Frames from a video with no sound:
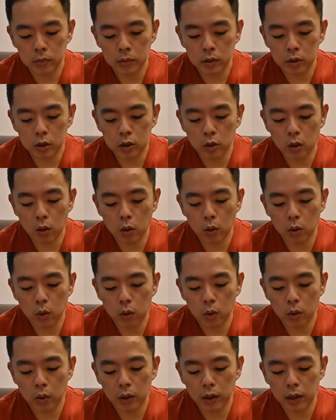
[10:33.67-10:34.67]

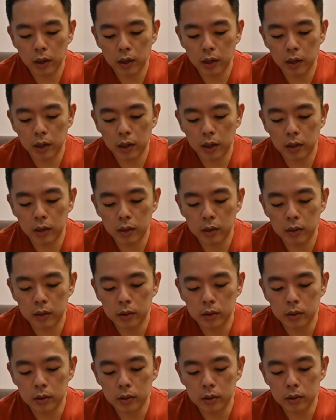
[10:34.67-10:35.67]
So
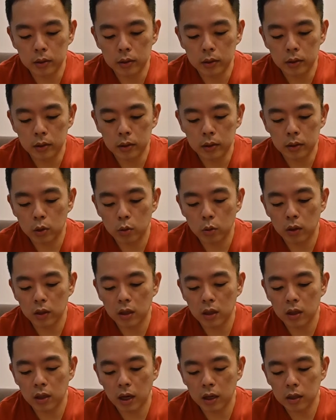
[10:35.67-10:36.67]
in
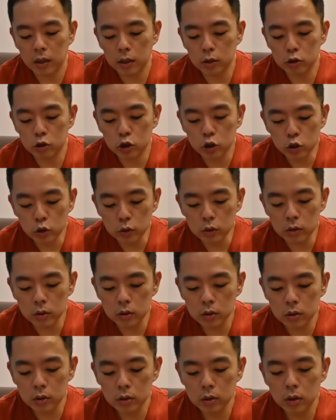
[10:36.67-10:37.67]
2019 June,
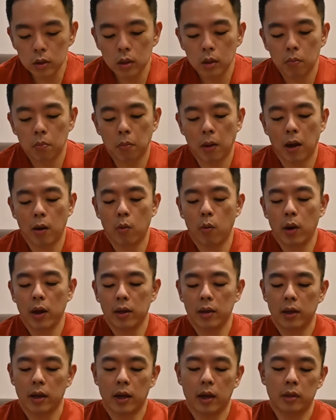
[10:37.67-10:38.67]
my
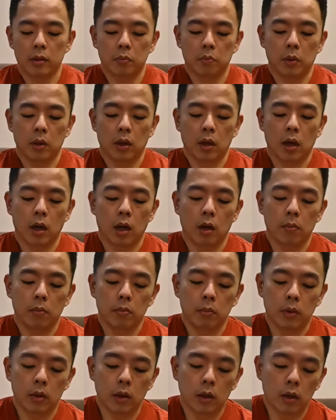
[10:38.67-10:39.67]
weight had
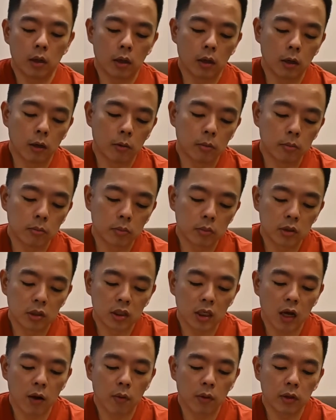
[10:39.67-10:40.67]
become
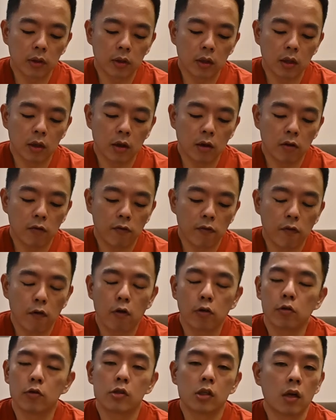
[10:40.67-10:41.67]

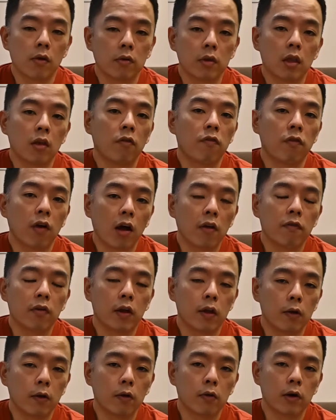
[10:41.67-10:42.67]
74 to 75
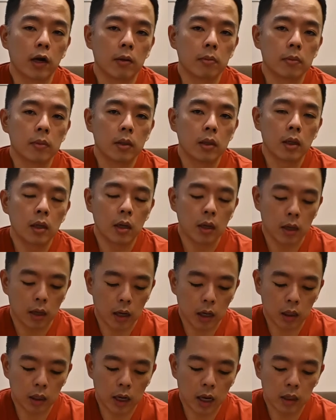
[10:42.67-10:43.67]
kilogram
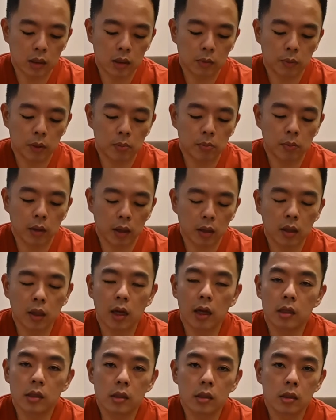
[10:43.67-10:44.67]
and has been
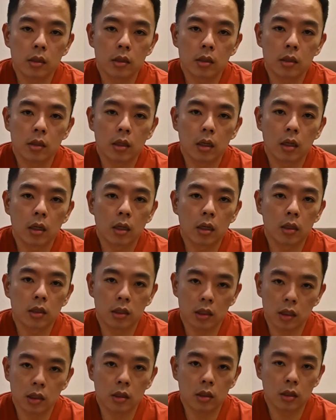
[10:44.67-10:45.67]
maintained
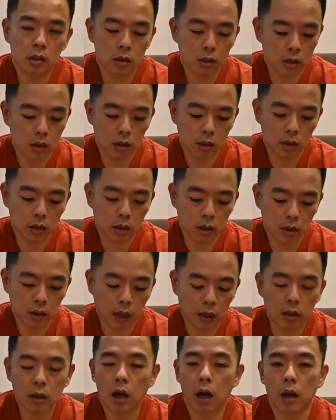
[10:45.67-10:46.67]
since
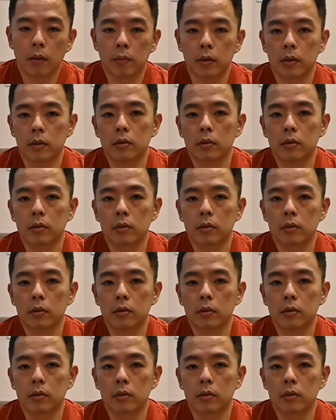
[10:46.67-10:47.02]
that time.